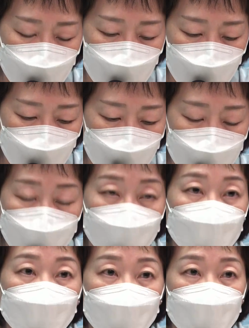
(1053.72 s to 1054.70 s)
And
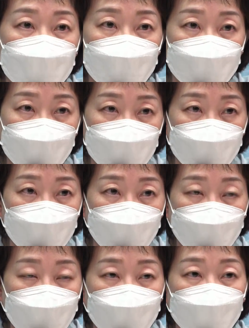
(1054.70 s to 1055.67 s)
this can be dealt
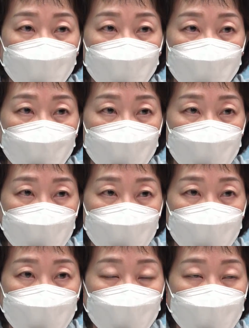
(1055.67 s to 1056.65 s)
with
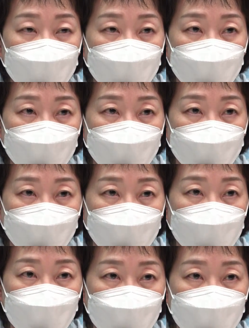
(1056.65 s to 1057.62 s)
like this.